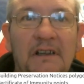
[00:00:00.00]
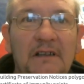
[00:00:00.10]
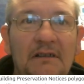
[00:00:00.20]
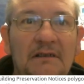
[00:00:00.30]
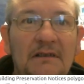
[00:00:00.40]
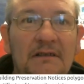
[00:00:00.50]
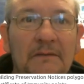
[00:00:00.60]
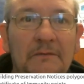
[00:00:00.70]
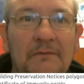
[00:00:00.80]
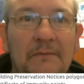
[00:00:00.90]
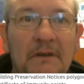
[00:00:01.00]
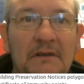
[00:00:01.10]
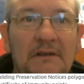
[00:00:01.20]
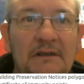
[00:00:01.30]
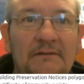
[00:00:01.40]
there's another river,
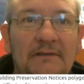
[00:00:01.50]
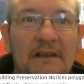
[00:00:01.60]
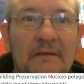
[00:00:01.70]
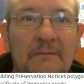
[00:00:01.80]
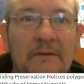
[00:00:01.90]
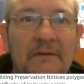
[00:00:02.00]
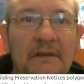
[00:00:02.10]
look, near a river.